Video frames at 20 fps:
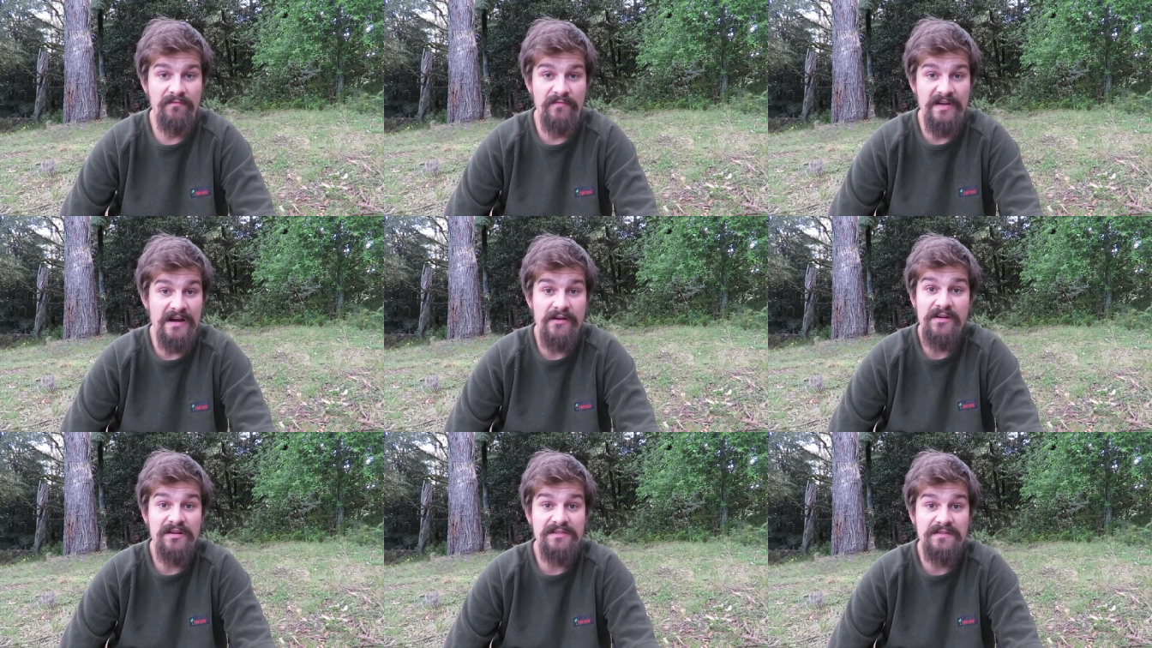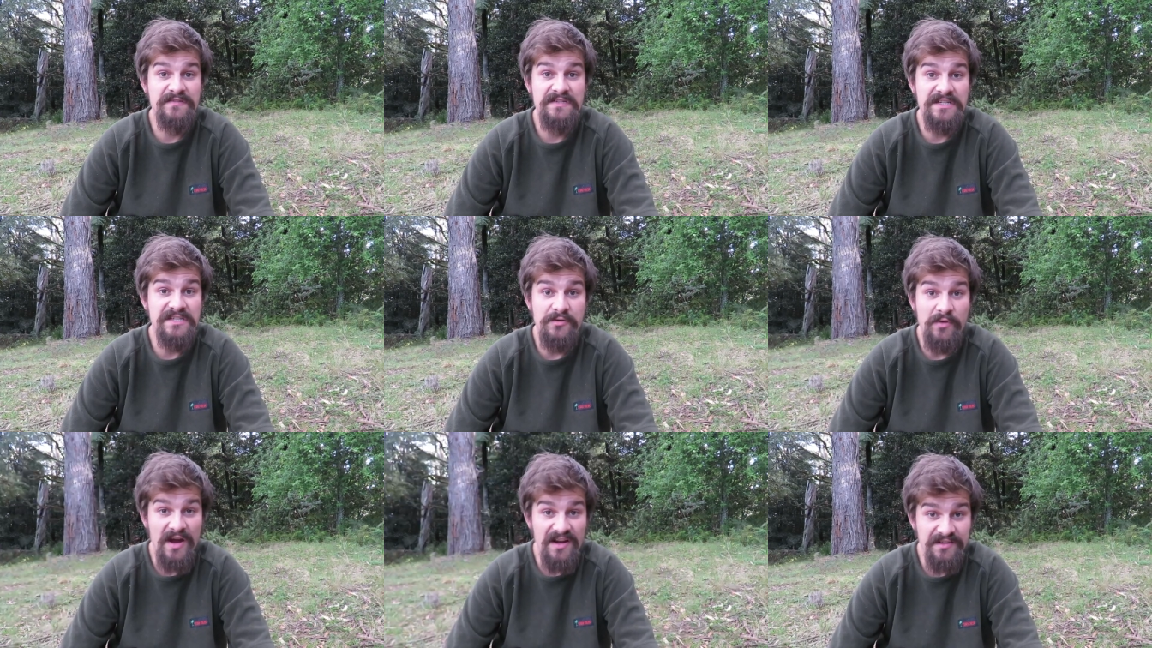variance of
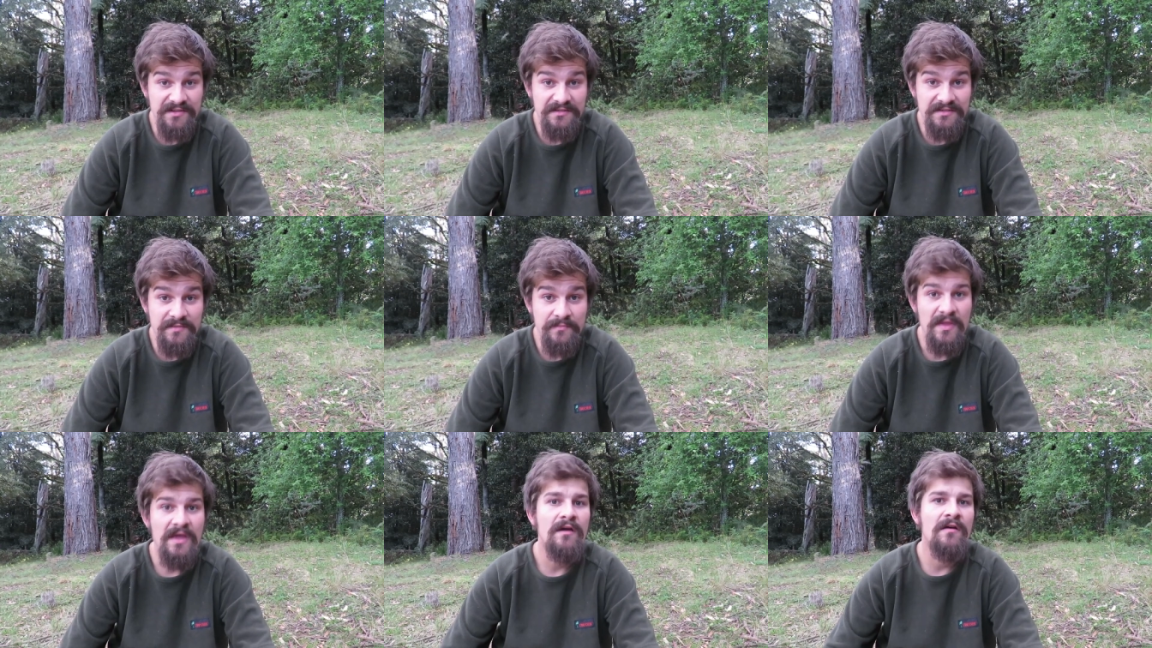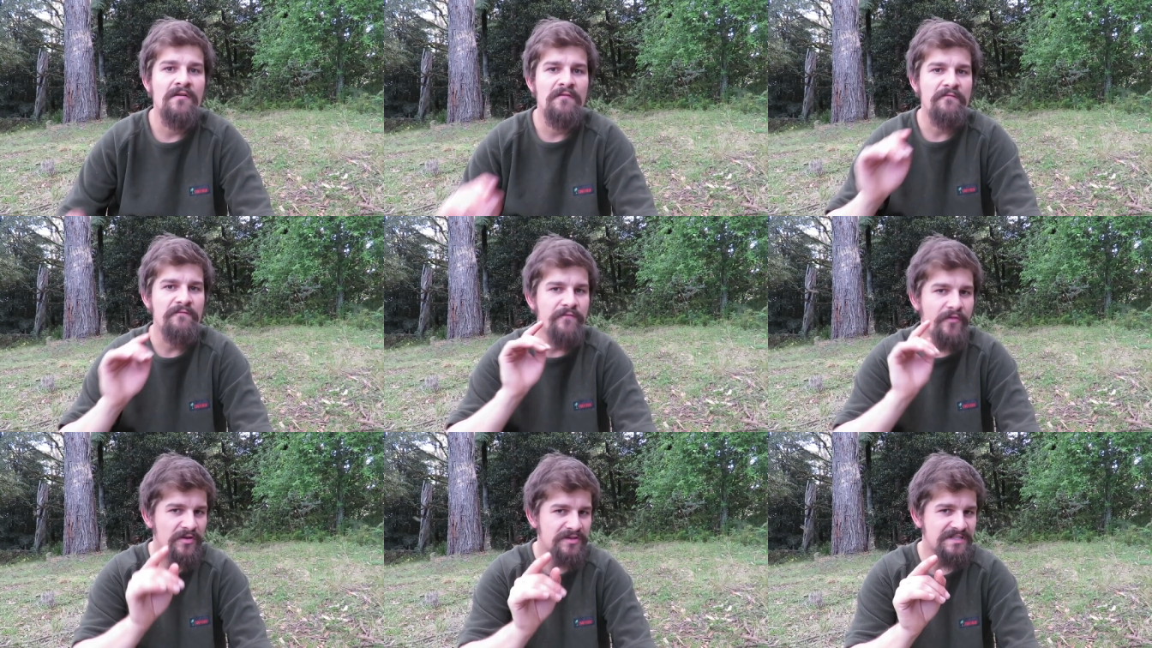situations.
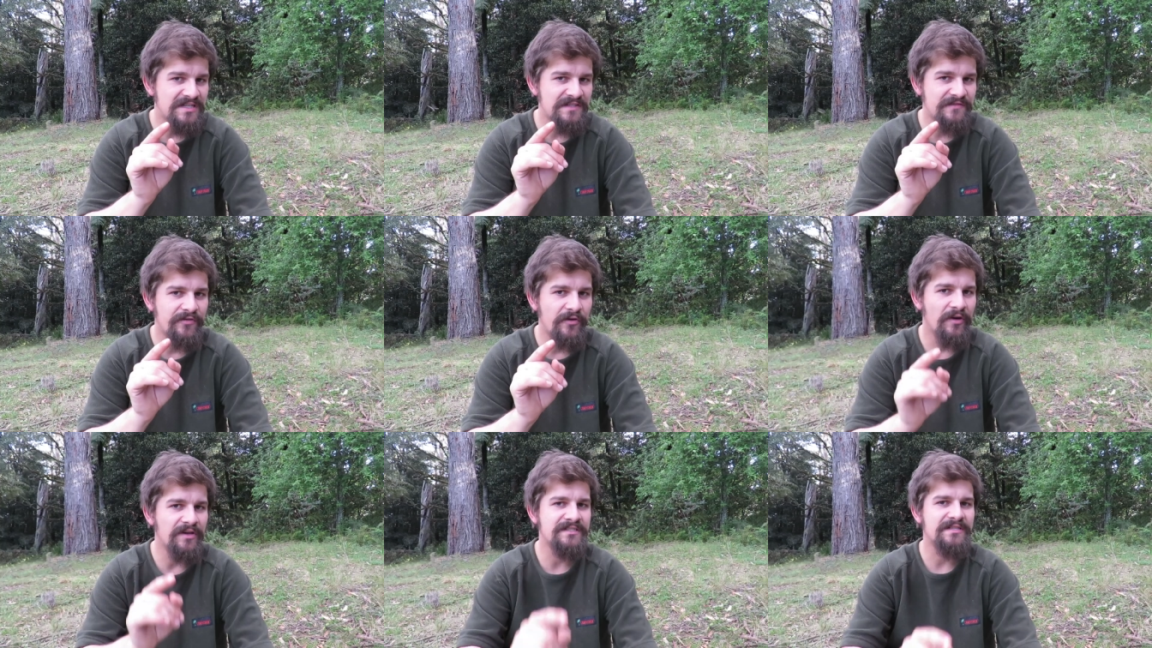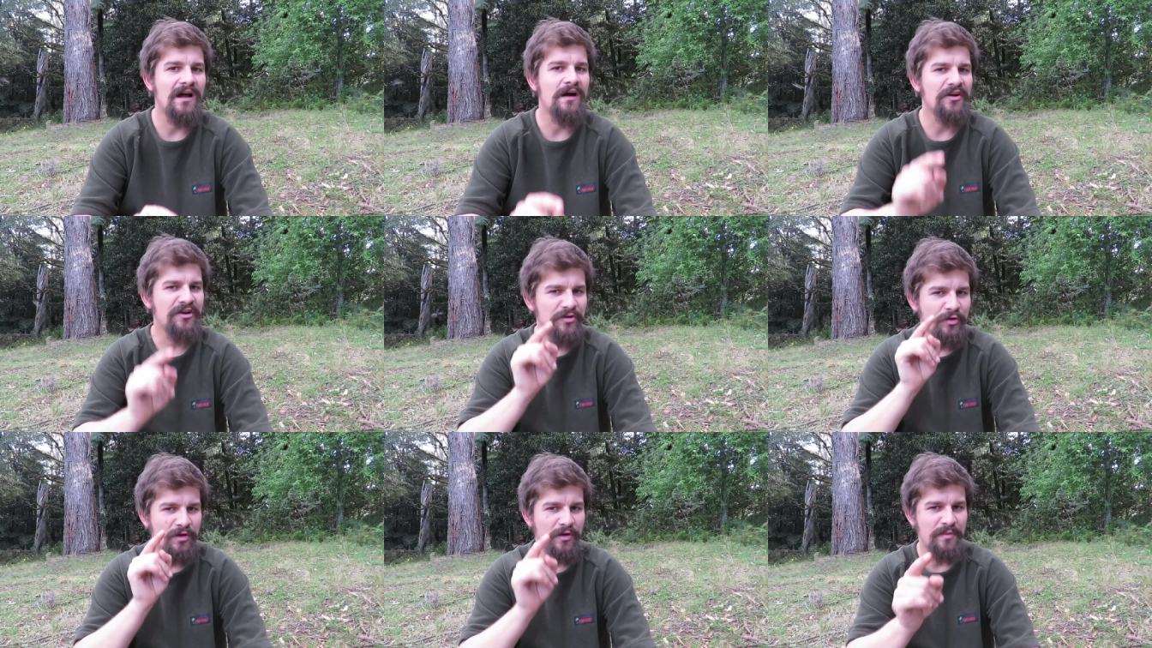First things first, I'm
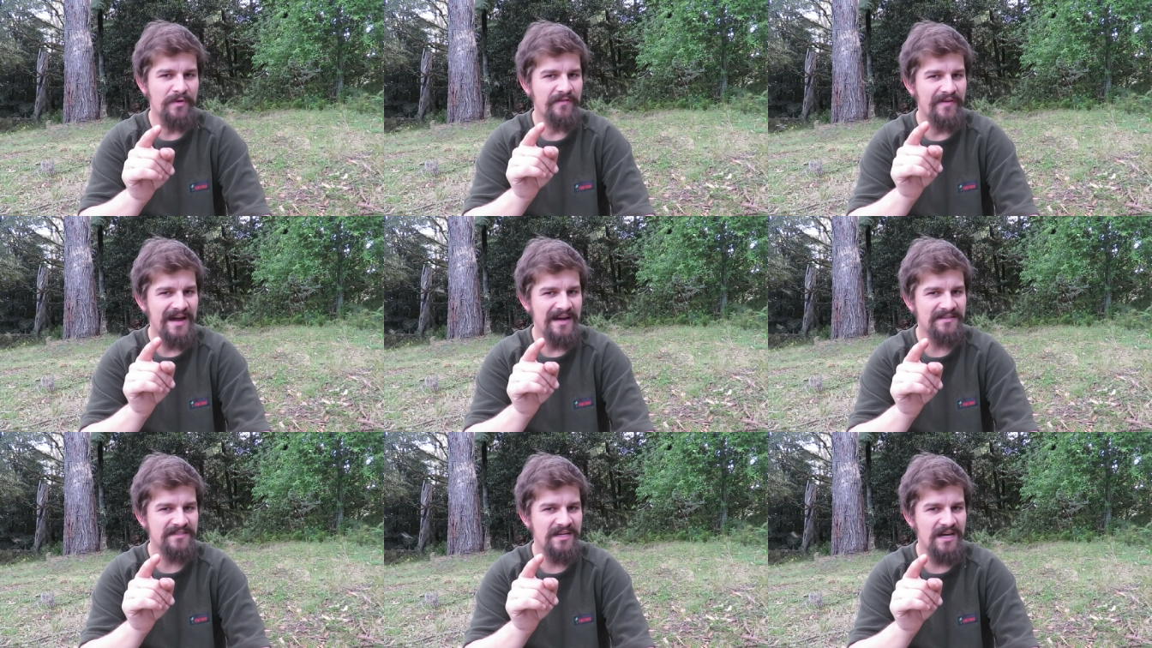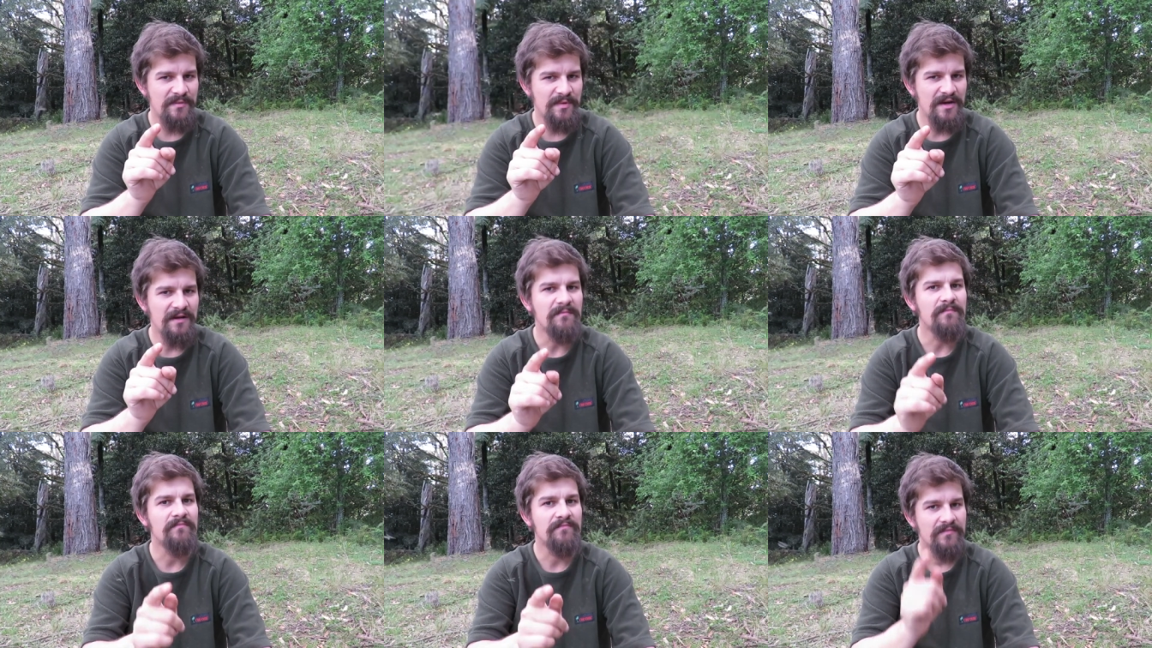going to do a little bit of
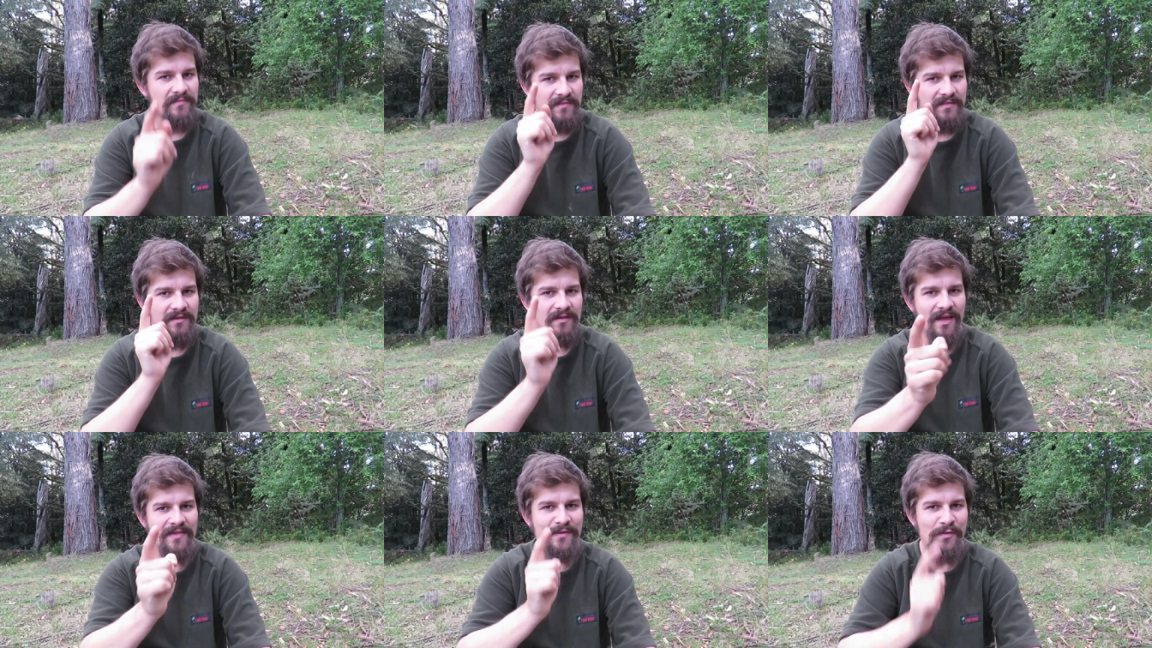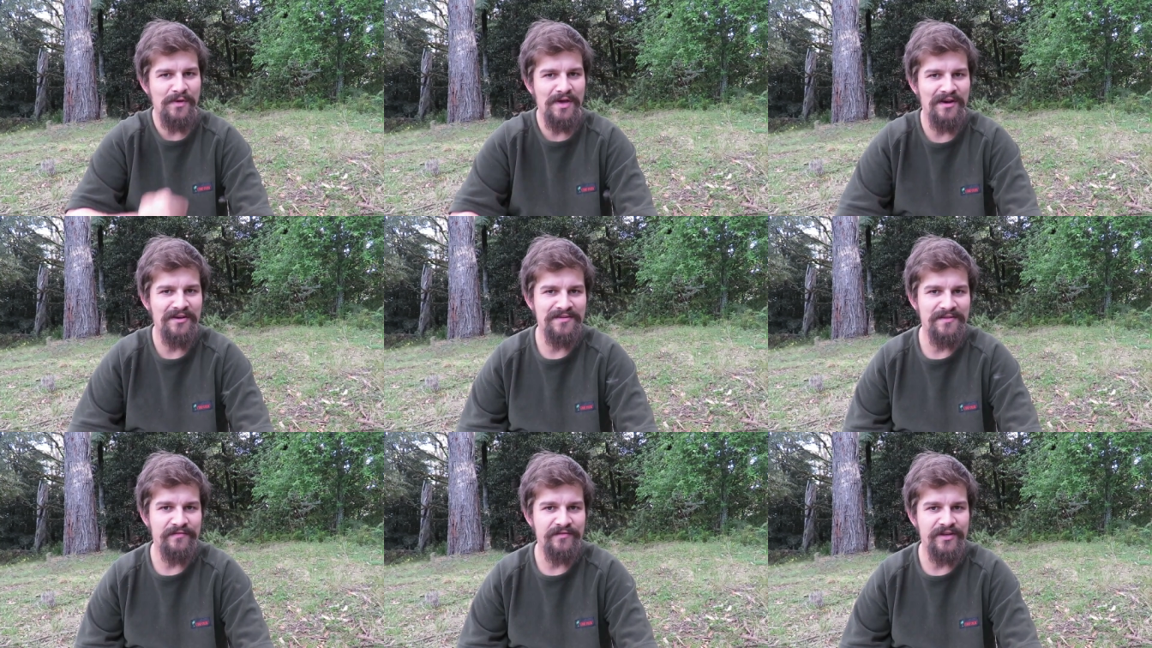housekeeping and then we'll
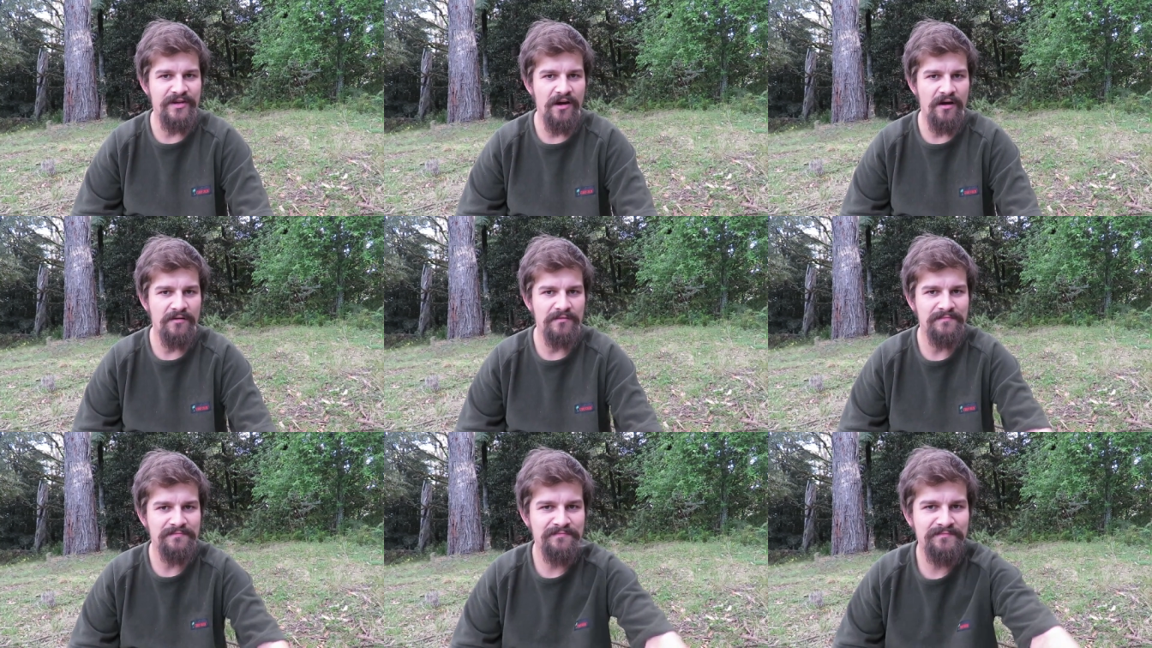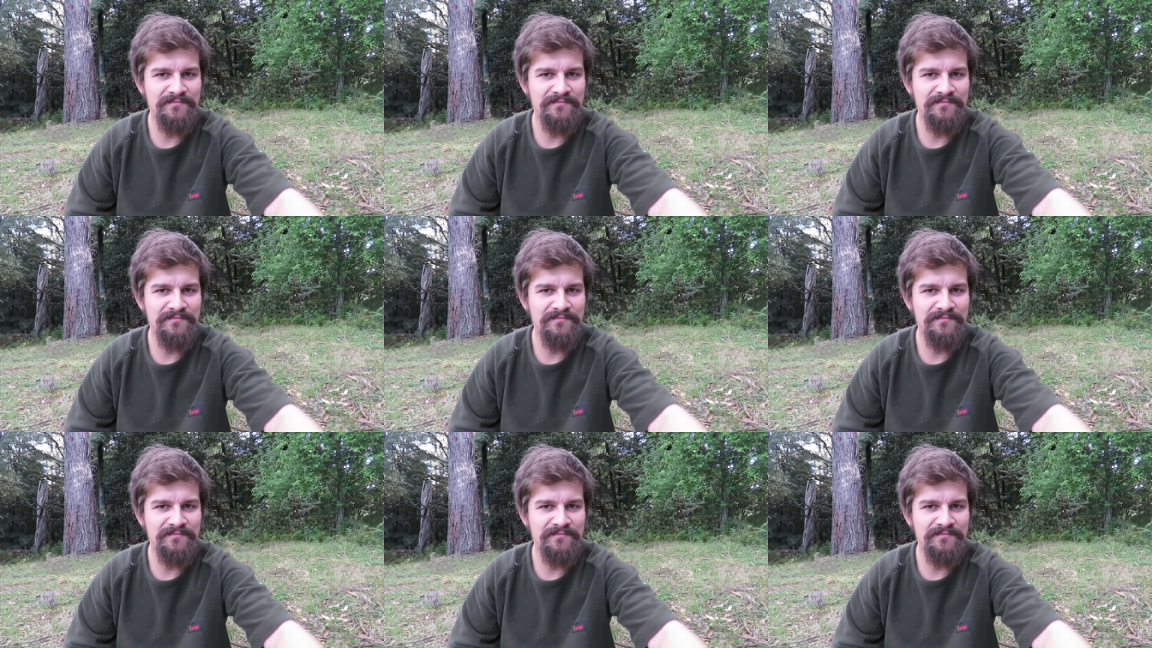get into the video